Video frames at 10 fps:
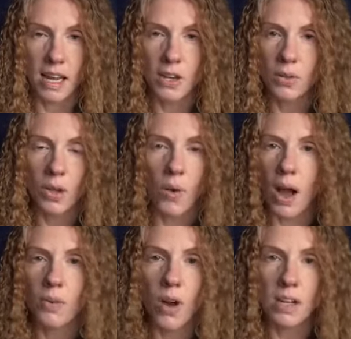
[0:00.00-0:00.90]
And you'll know
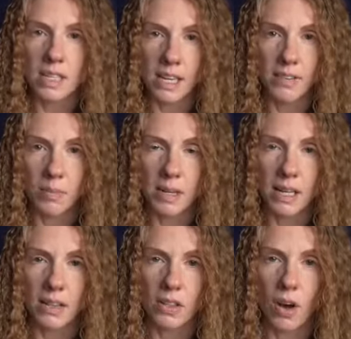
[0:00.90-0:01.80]
how not to even
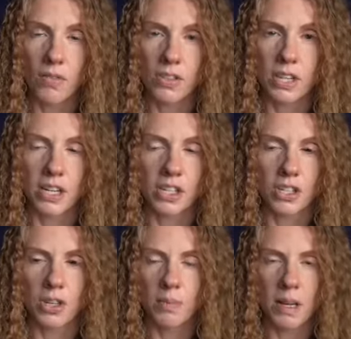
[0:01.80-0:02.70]
begin the
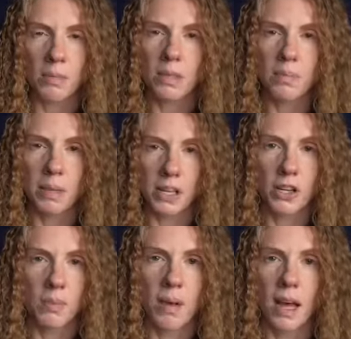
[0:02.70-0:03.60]
conversation. You'll be able to pick
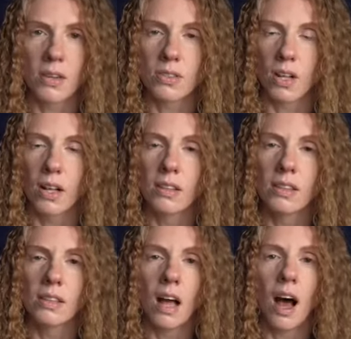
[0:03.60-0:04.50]
your battles a
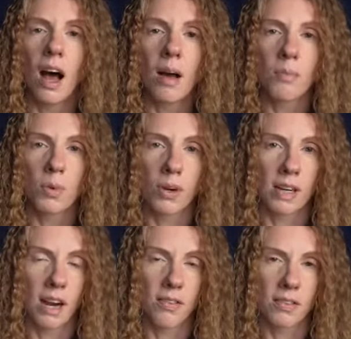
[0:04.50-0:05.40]
lot more
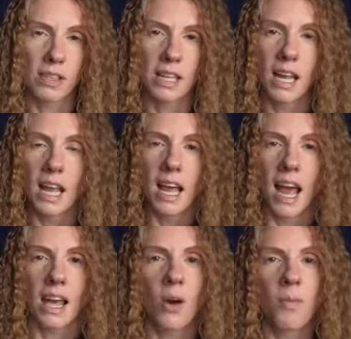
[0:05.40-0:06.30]
carefully,
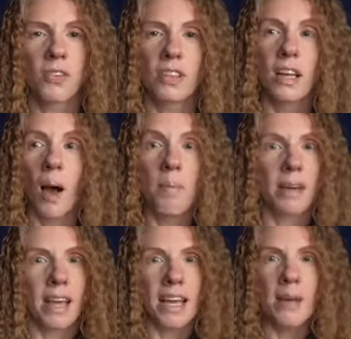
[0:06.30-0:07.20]
and hopefully not
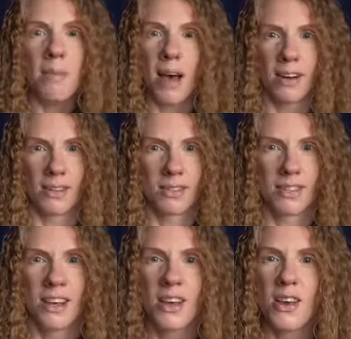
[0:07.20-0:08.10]
pick any battles.